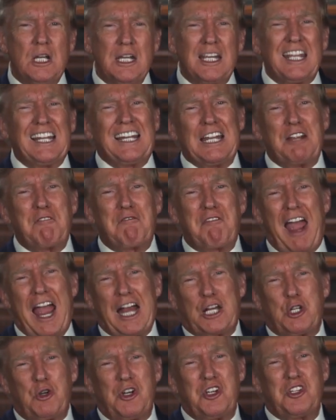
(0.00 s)
killing
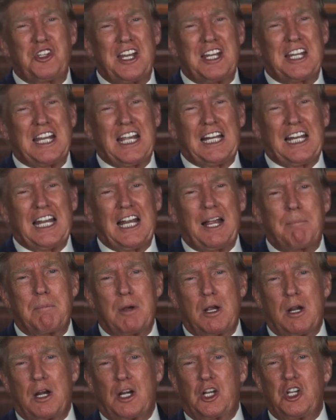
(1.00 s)
factories, and killing
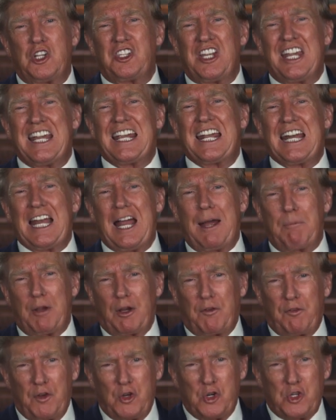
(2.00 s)
America's
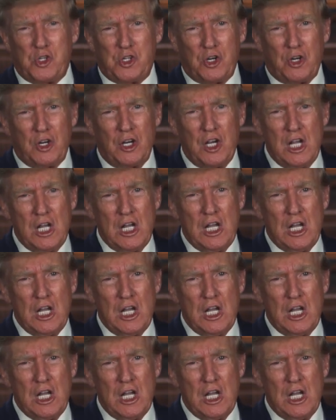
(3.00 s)
economic future.